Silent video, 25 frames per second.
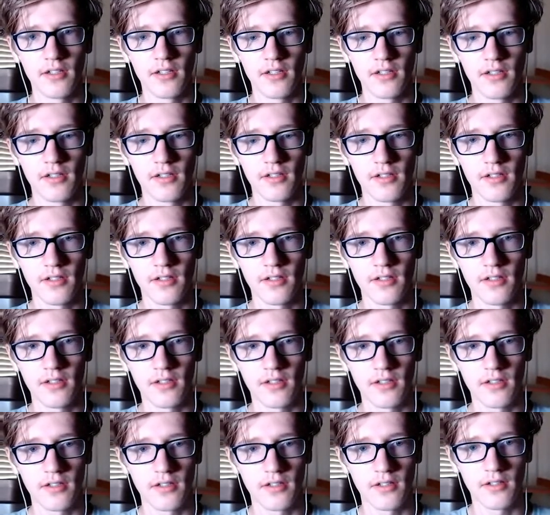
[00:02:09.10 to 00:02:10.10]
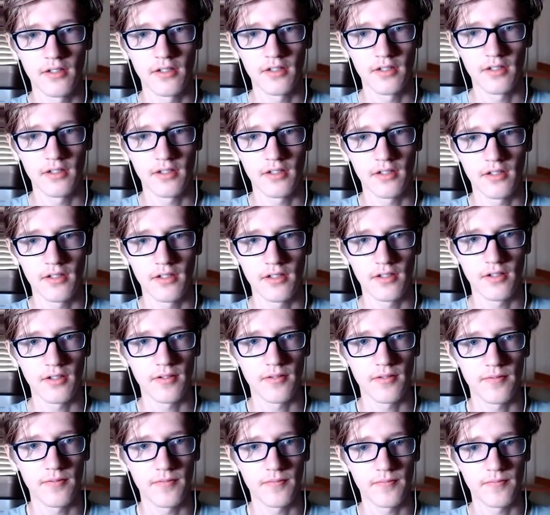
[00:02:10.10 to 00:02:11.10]

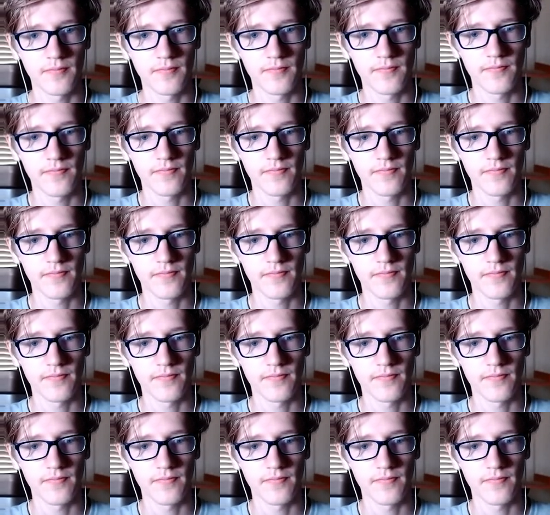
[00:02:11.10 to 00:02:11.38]
Nobody speaks.